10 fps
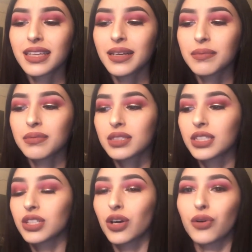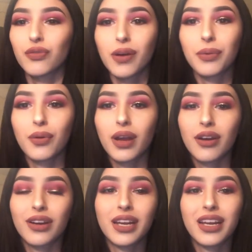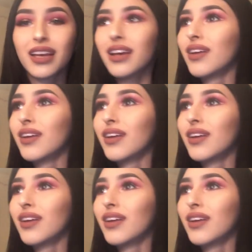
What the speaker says: themed, you know, February,